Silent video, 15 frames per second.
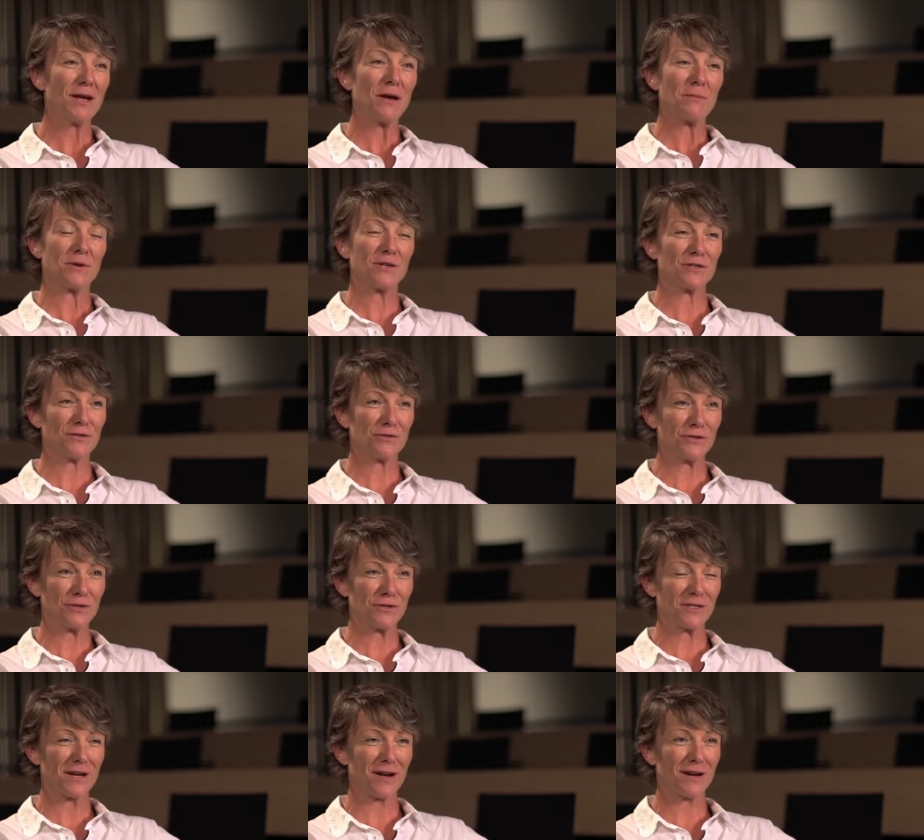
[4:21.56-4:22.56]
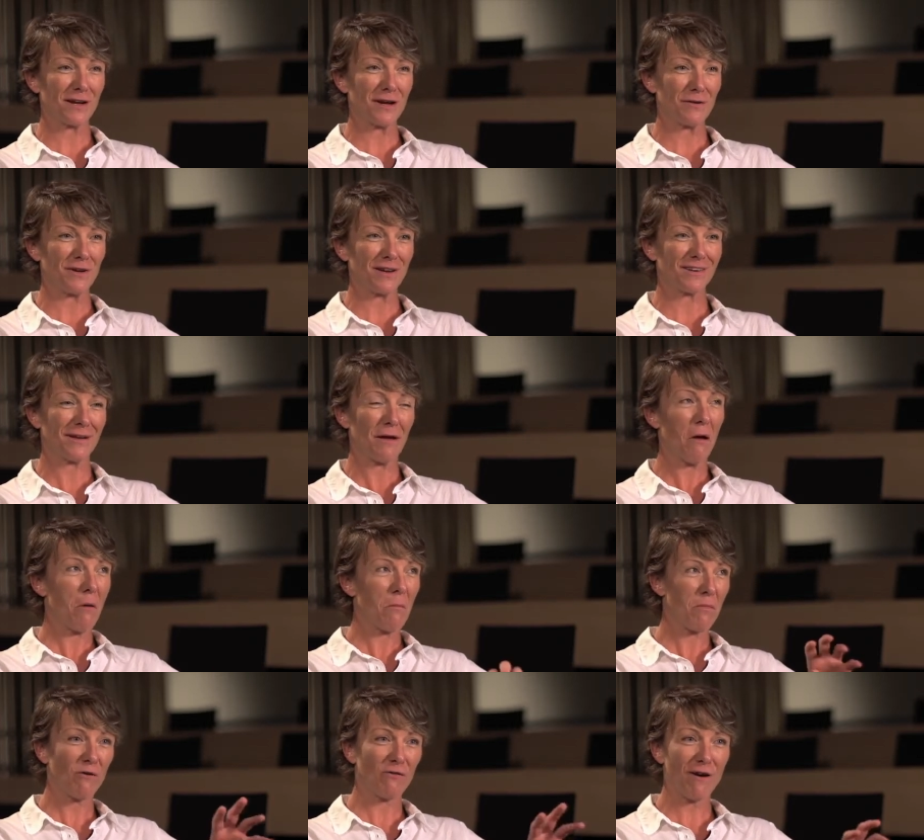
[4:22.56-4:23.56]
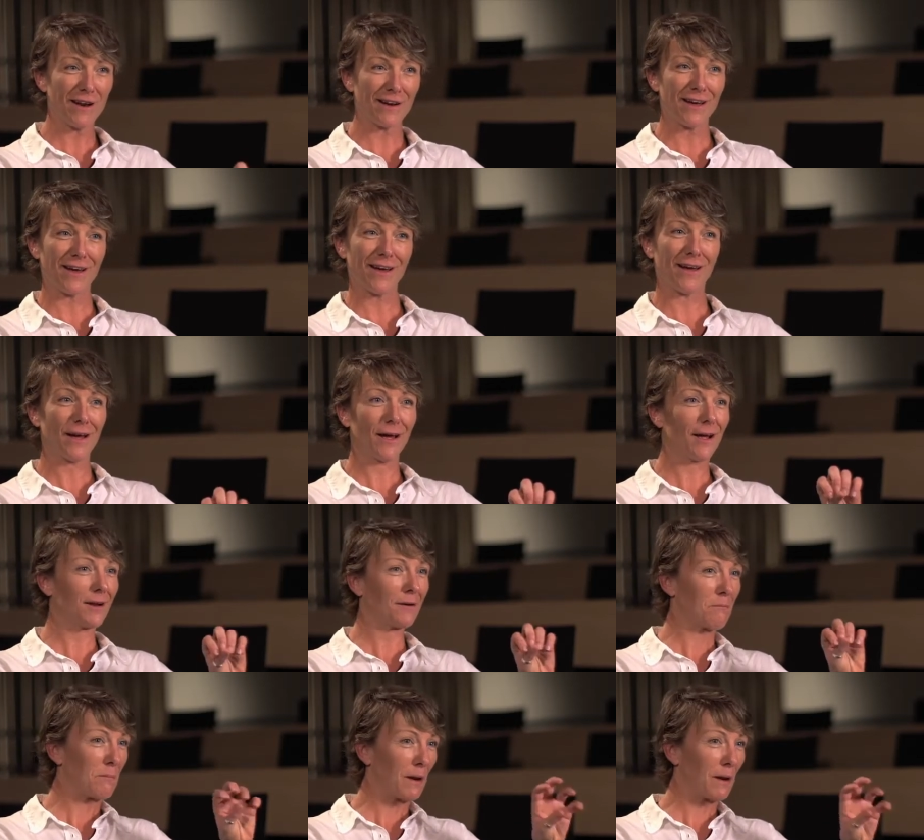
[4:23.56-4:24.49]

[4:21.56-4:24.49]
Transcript: But as soon as you start going Pofadder and